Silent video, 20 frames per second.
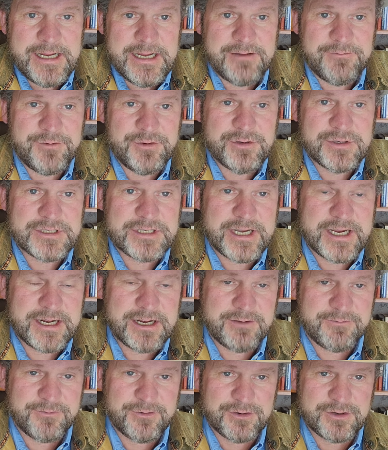If you
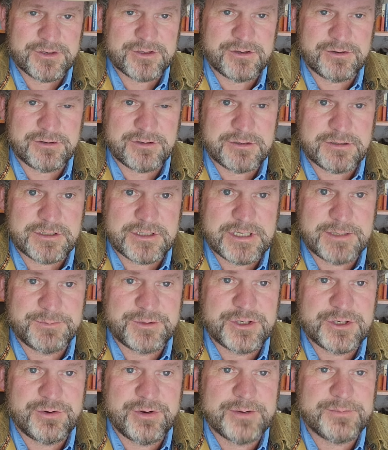sign up for a su
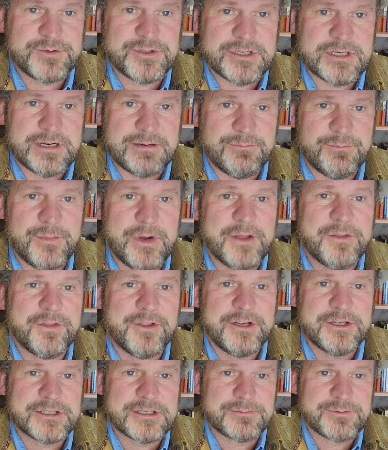subscription, a
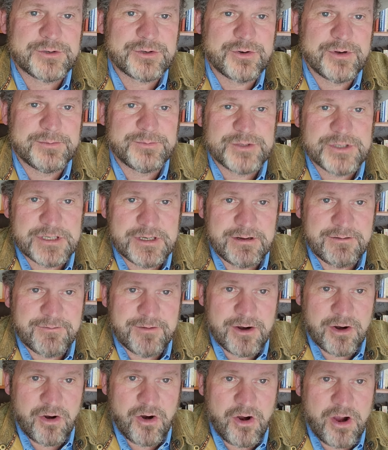monthly subscription
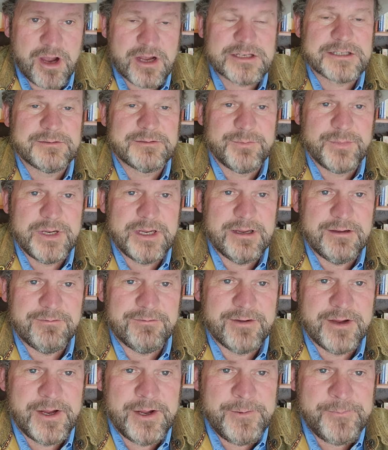of our awesome
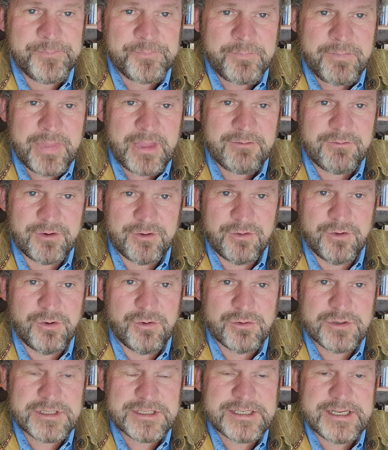beef, for
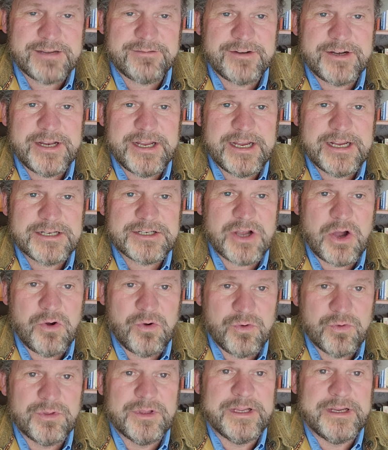those seven days
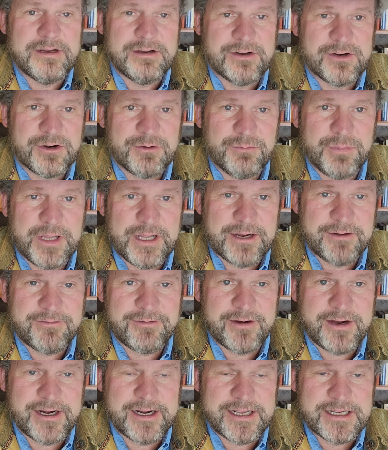only on our Black
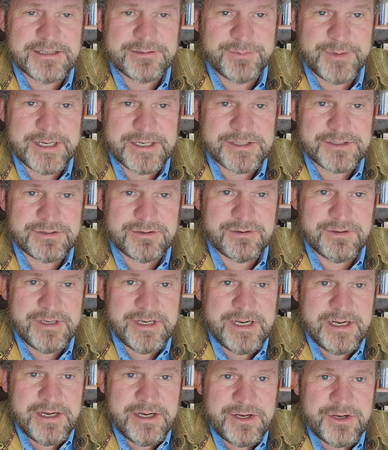Friday special,
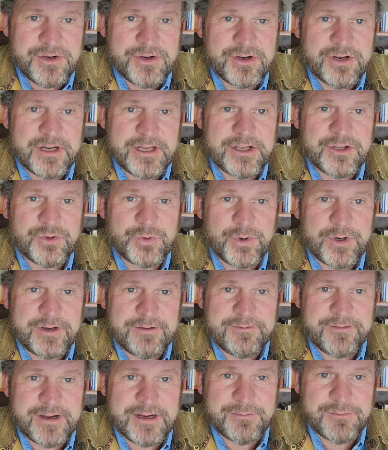you're going to get
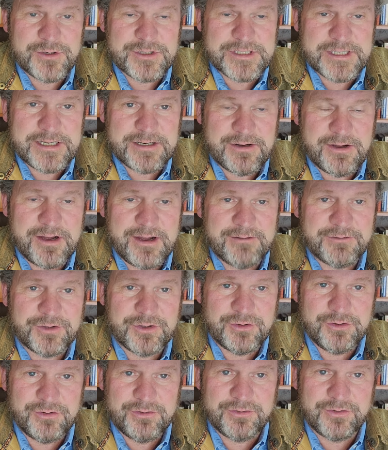25% off.
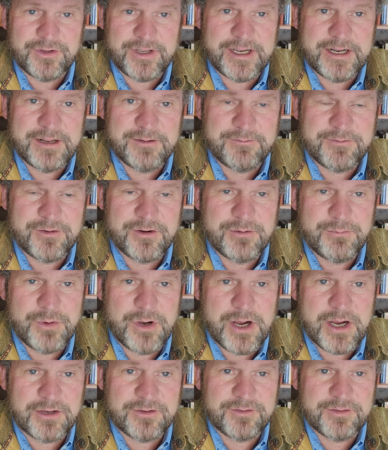So you sign up for a
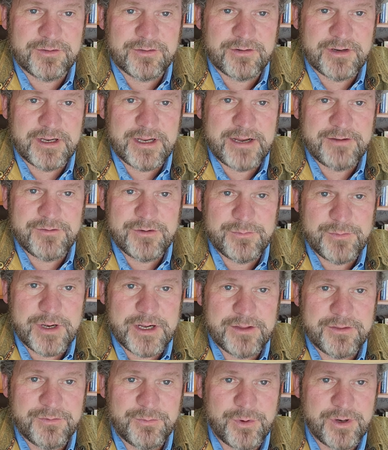box for every
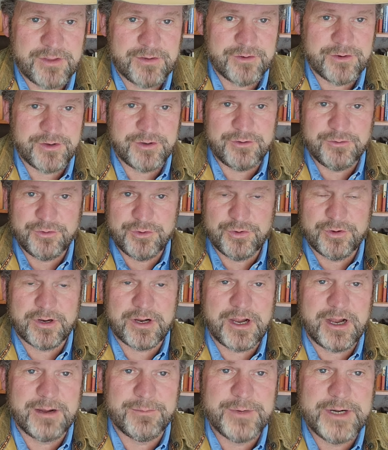month, whether you do a
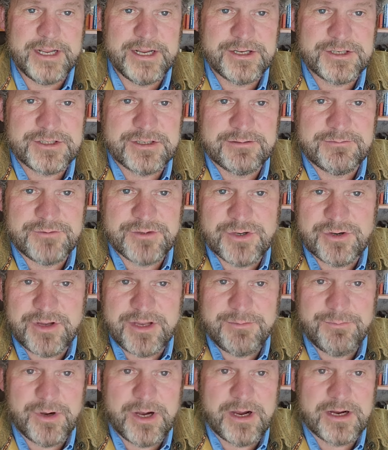combination of
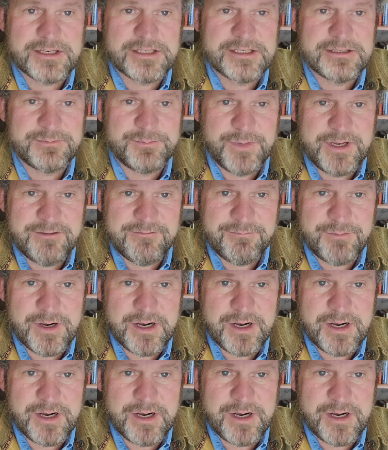jerky boxes, beef